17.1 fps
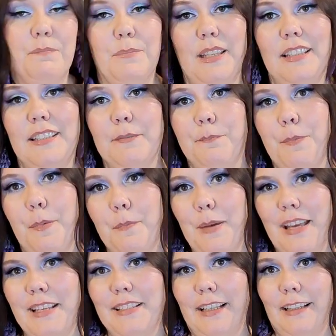it's
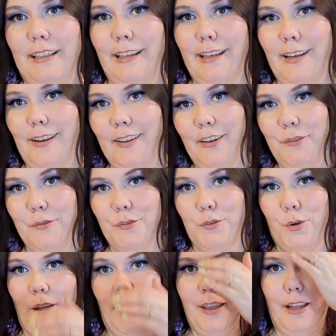basically kind of
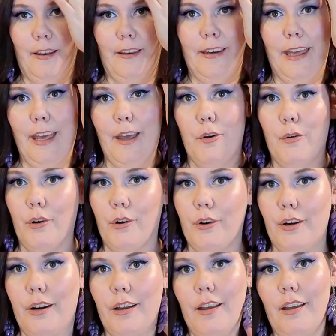trial and
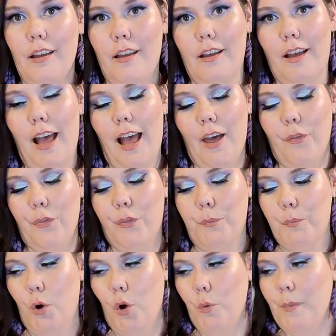error at the
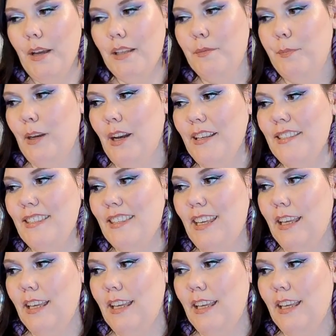moment, but I